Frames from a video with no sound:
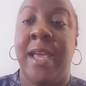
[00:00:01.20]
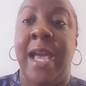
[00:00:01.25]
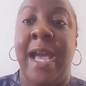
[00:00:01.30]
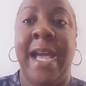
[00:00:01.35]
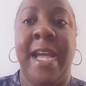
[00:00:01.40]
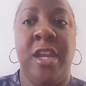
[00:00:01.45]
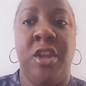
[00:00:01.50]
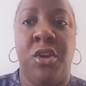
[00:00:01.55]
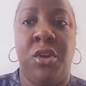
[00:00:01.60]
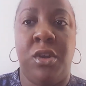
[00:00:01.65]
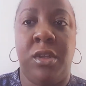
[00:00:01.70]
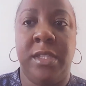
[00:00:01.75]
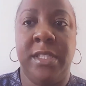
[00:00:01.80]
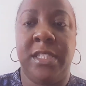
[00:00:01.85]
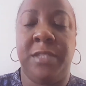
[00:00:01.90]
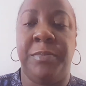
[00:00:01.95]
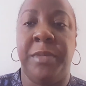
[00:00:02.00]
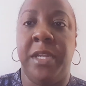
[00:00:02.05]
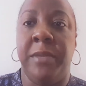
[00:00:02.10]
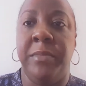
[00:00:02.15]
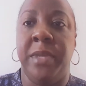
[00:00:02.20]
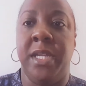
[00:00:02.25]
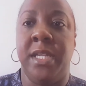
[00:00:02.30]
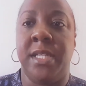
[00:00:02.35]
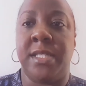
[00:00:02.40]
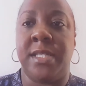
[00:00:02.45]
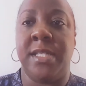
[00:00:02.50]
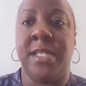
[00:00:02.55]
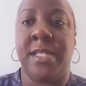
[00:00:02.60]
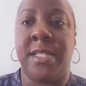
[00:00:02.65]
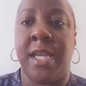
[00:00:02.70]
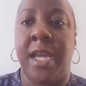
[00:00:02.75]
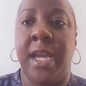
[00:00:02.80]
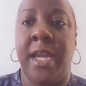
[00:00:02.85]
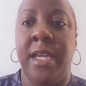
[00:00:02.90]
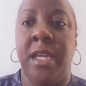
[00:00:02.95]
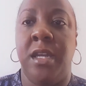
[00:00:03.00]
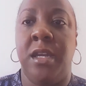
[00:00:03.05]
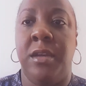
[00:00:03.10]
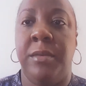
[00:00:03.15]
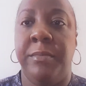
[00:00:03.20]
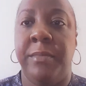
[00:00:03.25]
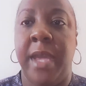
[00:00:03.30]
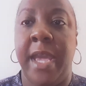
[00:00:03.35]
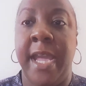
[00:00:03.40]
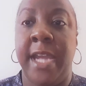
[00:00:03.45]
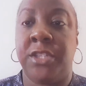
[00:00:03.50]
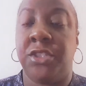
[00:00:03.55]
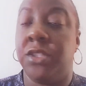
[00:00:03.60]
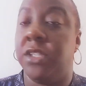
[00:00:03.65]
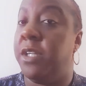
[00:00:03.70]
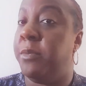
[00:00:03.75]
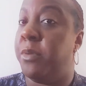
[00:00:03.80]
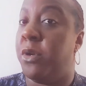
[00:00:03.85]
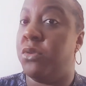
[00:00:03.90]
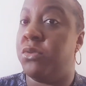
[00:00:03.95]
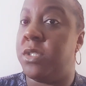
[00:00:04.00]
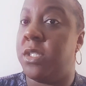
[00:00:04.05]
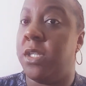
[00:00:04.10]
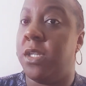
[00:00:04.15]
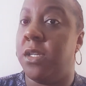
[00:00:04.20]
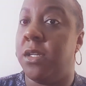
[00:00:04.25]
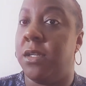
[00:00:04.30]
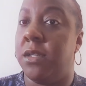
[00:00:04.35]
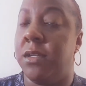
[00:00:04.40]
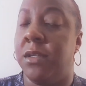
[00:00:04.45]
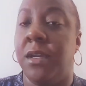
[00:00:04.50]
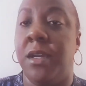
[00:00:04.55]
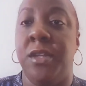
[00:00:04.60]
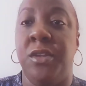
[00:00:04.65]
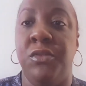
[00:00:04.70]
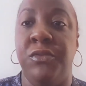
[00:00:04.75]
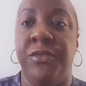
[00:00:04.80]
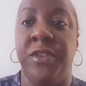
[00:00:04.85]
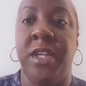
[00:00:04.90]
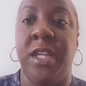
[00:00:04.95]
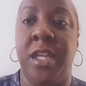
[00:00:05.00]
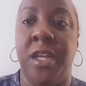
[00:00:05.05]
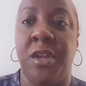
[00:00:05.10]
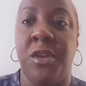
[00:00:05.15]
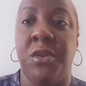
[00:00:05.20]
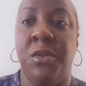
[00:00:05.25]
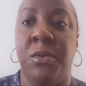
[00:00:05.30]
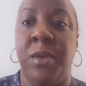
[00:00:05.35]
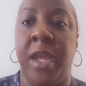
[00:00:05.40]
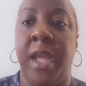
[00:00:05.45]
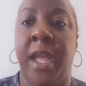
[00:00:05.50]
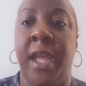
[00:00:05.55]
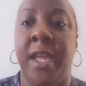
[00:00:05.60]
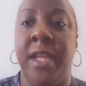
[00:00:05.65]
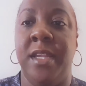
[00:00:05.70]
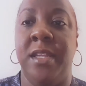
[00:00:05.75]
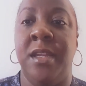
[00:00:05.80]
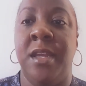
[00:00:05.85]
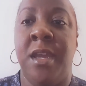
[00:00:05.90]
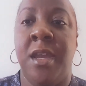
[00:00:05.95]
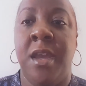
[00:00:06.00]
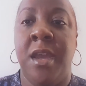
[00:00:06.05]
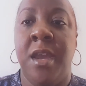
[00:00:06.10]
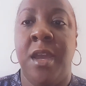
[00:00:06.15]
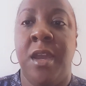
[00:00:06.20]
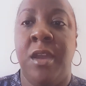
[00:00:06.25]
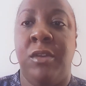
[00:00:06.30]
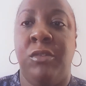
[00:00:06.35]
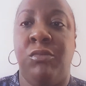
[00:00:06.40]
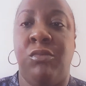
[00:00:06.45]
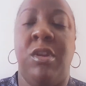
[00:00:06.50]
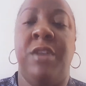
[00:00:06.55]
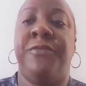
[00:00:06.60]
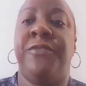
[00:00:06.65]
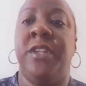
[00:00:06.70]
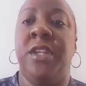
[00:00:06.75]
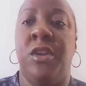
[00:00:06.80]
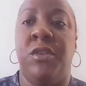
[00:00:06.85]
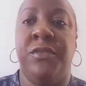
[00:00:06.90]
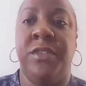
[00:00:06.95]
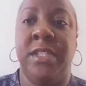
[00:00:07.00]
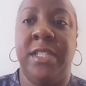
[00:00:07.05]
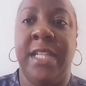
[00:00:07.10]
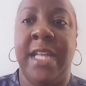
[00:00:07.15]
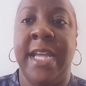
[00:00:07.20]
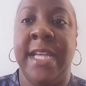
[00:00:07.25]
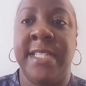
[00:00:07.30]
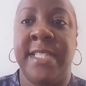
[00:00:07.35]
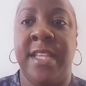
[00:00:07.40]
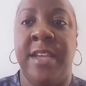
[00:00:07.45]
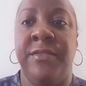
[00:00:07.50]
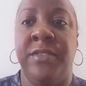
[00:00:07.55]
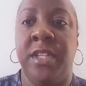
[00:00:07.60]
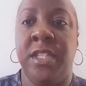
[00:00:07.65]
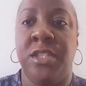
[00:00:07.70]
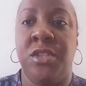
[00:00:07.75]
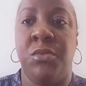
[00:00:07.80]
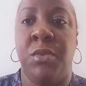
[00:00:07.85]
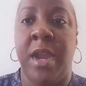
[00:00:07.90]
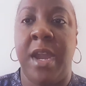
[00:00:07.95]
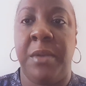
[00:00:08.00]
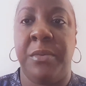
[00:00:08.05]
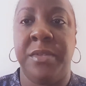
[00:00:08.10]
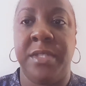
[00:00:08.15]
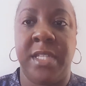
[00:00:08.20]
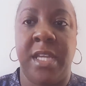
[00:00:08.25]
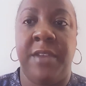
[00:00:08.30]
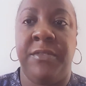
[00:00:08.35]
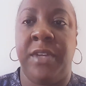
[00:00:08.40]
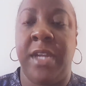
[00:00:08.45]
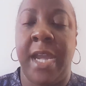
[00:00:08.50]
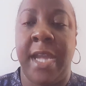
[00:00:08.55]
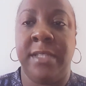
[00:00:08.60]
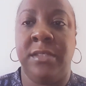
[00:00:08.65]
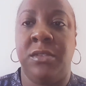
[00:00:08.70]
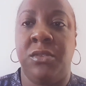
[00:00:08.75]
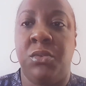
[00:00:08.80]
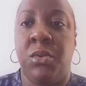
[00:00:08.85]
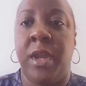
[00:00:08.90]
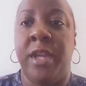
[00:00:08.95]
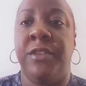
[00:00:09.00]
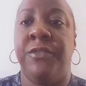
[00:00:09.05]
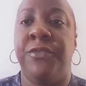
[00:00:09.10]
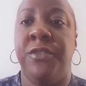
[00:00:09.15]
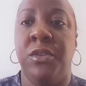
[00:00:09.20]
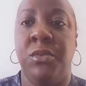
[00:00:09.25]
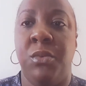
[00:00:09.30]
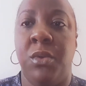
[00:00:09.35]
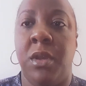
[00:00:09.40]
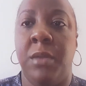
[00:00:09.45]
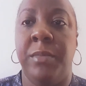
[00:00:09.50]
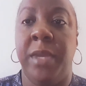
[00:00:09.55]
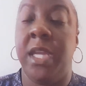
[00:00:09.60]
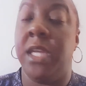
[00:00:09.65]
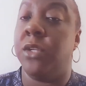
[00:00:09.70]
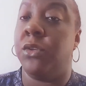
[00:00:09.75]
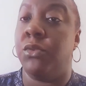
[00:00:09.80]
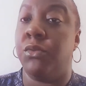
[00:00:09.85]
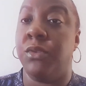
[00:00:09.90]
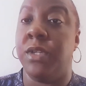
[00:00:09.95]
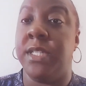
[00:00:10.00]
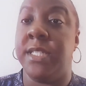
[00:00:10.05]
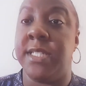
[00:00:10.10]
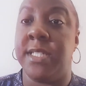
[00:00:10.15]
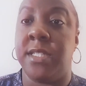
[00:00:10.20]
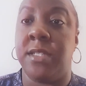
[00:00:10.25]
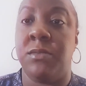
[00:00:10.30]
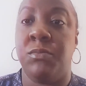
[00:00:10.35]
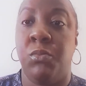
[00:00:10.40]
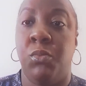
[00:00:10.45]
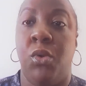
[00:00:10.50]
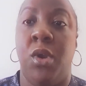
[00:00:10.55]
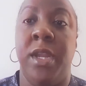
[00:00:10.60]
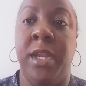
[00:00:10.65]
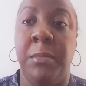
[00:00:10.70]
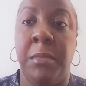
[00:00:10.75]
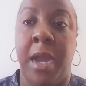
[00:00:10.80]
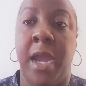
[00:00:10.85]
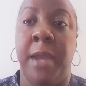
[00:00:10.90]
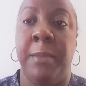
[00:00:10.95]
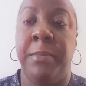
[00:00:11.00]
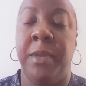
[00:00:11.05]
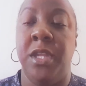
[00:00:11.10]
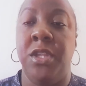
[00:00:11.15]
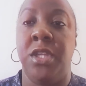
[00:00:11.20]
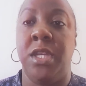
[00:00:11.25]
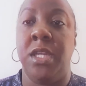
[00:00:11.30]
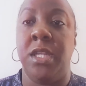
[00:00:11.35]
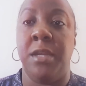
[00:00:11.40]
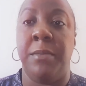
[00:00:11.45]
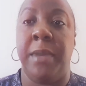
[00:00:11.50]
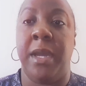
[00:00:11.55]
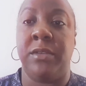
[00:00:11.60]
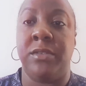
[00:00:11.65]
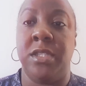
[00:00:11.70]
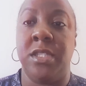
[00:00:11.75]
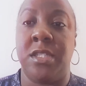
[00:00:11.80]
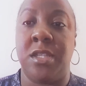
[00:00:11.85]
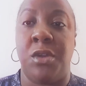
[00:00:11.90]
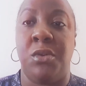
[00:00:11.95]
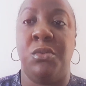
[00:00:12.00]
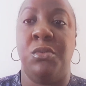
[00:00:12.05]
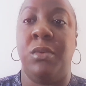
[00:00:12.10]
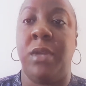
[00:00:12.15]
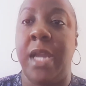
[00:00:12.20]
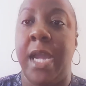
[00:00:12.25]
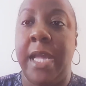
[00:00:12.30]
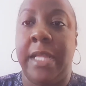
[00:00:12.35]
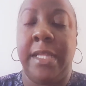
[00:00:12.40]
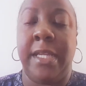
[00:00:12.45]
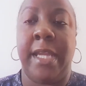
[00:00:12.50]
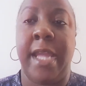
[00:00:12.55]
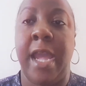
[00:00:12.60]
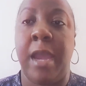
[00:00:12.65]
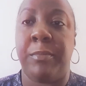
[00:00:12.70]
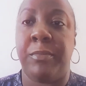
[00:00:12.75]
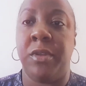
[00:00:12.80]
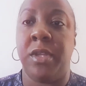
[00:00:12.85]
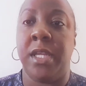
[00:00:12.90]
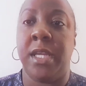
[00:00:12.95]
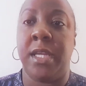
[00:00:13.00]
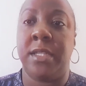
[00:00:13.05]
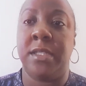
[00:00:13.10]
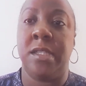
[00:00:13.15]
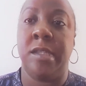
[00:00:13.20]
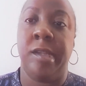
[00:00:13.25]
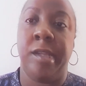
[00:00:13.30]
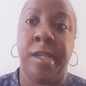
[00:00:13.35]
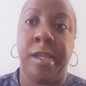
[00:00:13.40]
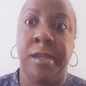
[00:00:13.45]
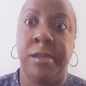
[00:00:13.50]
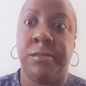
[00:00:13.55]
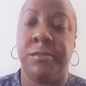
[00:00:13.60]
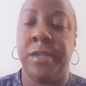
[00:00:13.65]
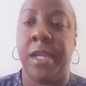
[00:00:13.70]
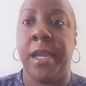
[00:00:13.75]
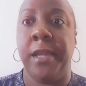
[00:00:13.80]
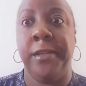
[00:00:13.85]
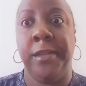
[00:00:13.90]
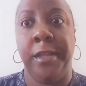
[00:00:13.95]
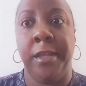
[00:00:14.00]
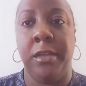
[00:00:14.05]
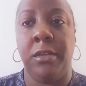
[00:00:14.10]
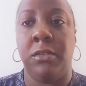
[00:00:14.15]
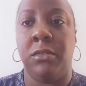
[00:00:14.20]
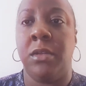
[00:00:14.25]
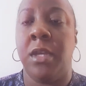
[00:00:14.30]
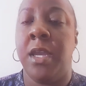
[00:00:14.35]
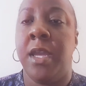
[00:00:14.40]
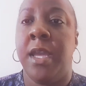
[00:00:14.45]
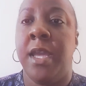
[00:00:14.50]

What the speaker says: Hi all, it's been a minute since I actually posted a new video, and roughly over the last 72 hours I've gotten quite a few inquiries wanting my opinion about this whole Colin Kaepernick to kneel, not kneel,